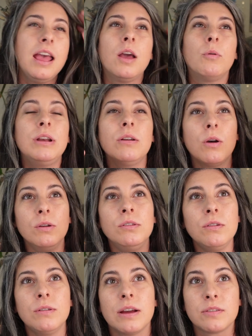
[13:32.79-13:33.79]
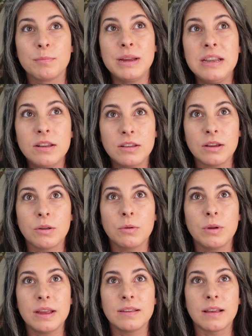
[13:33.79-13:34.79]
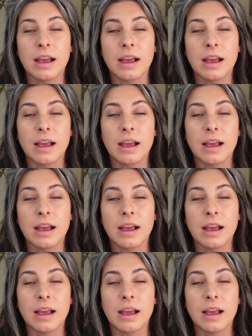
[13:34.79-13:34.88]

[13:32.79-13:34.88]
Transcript: What it also allows me to do is